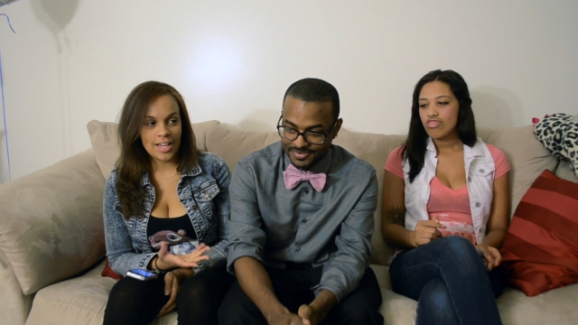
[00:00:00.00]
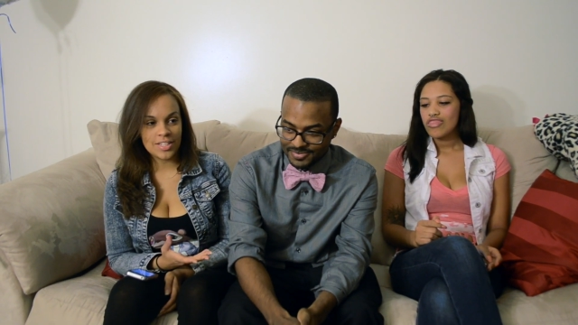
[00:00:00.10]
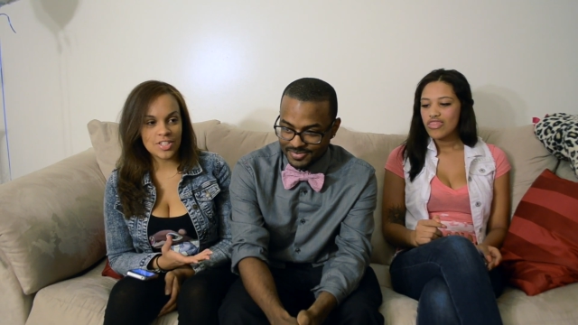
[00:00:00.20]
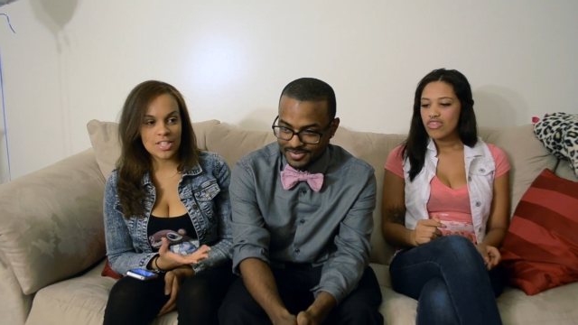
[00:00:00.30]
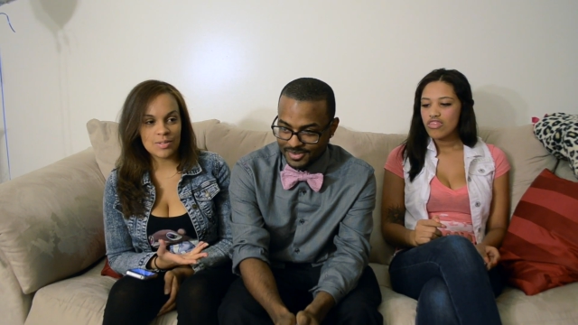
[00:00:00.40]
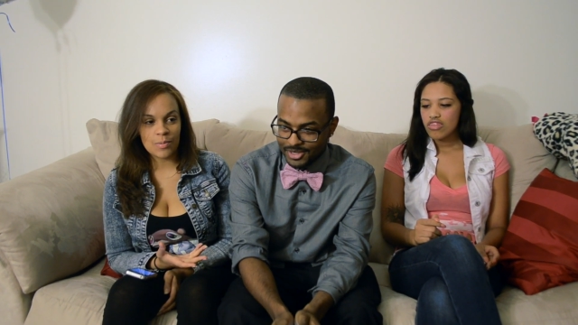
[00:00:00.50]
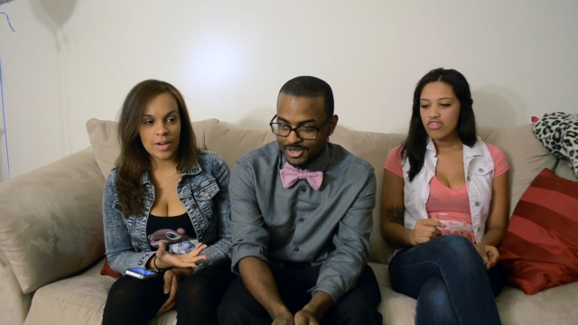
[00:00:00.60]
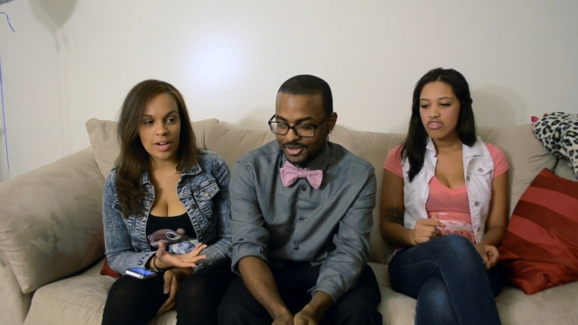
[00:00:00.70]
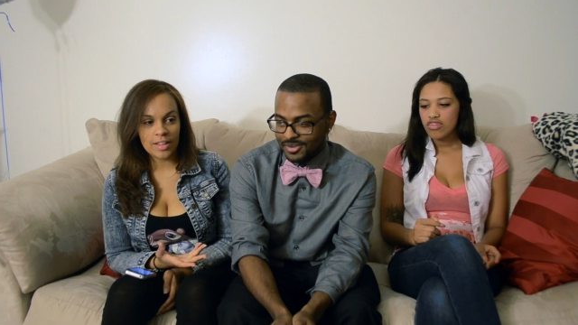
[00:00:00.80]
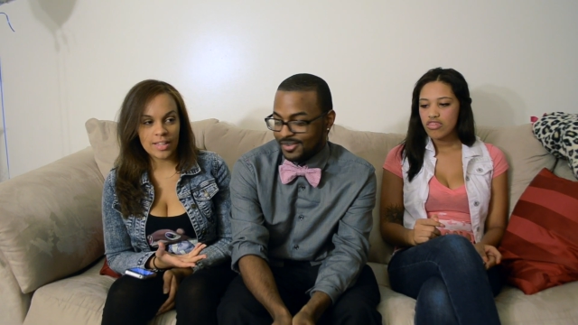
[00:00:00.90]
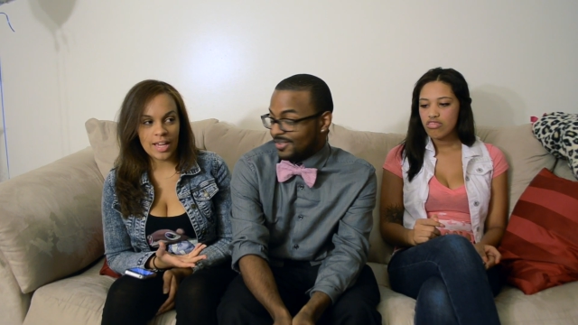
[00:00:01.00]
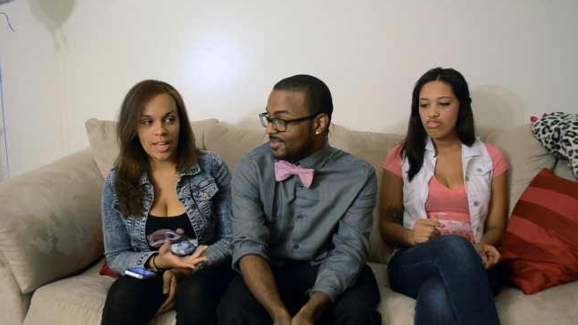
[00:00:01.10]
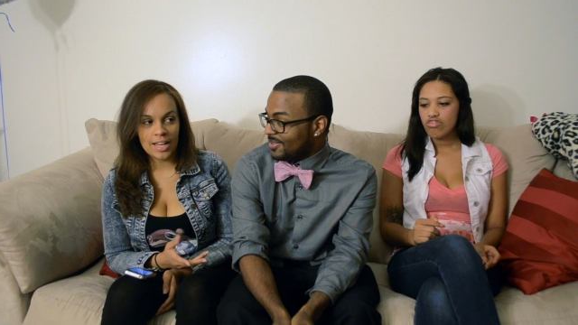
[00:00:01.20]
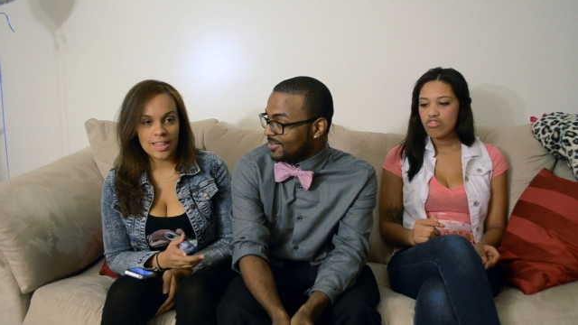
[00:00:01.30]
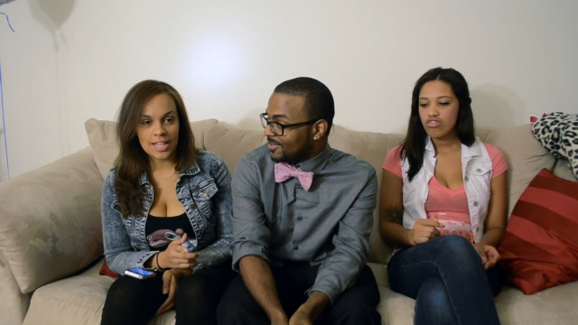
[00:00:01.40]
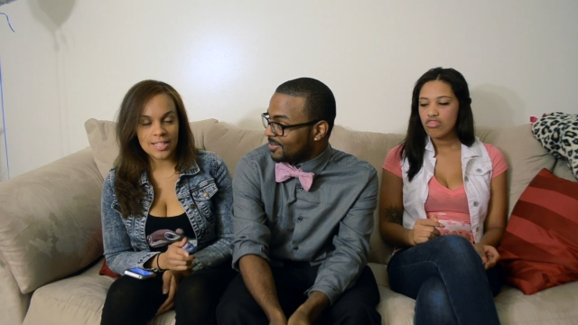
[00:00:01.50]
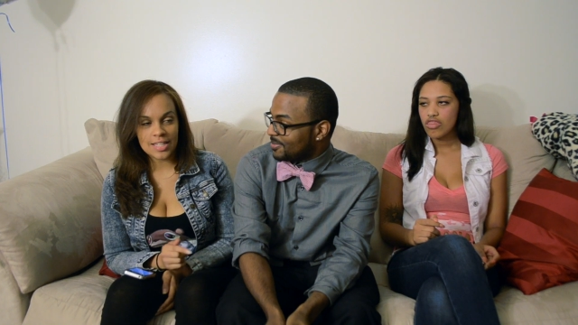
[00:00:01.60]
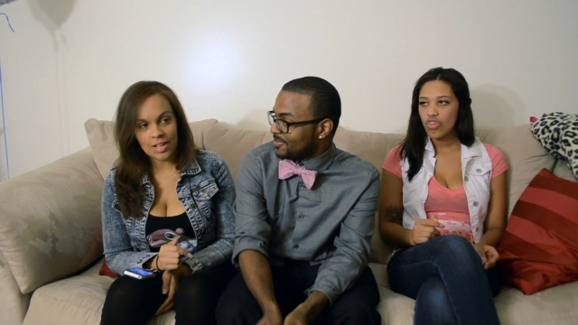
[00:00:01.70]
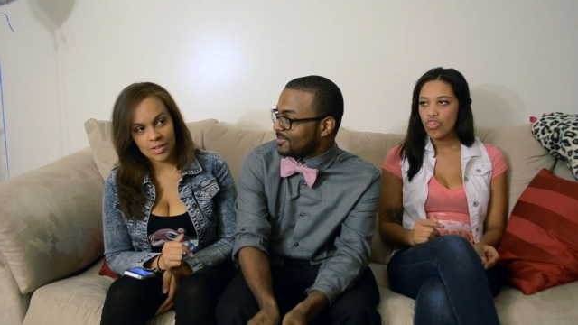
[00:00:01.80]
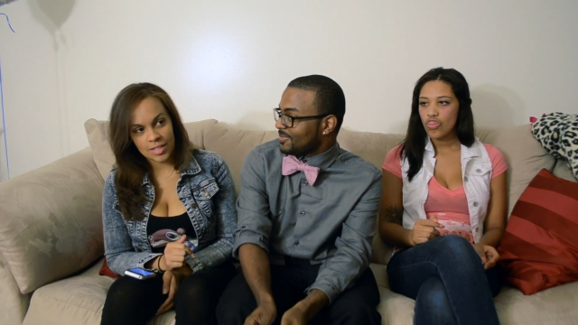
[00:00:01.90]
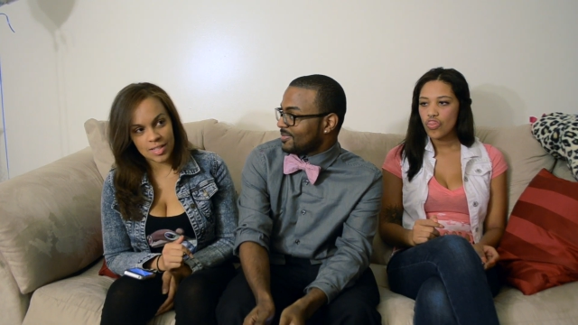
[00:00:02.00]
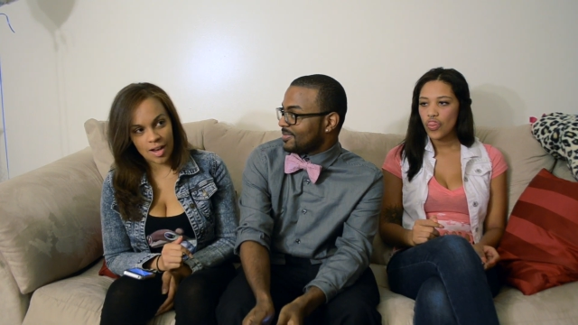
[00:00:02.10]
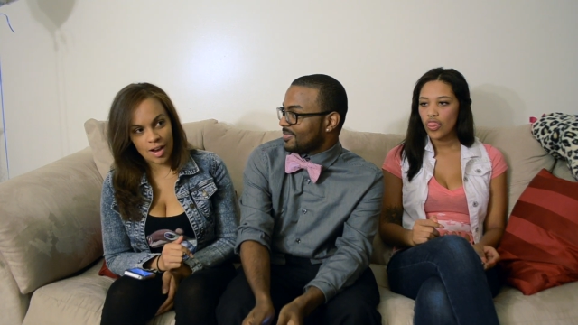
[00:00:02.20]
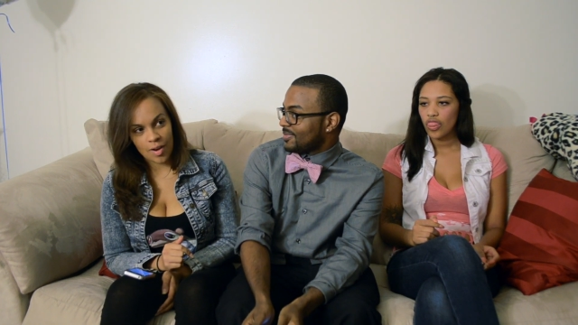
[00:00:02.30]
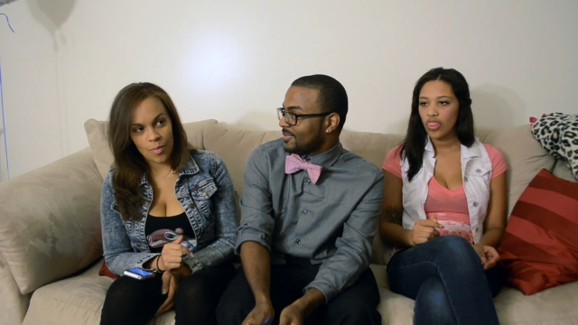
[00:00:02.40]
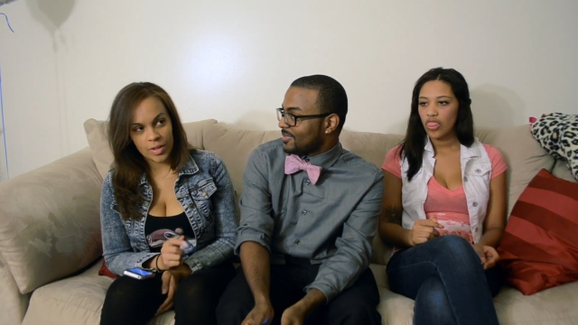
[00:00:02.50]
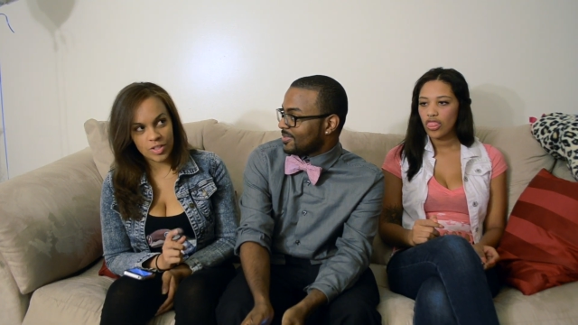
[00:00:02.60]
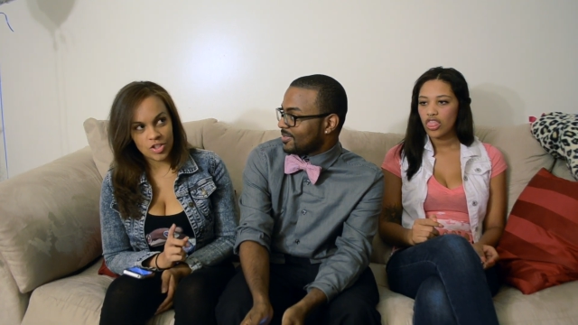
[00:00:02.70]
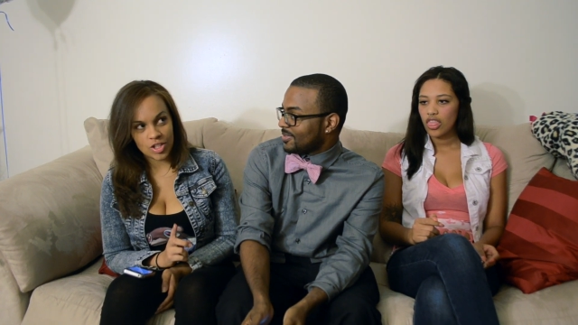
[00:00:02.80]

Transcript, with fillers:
Speaker 1: It's just weird that that's the only song with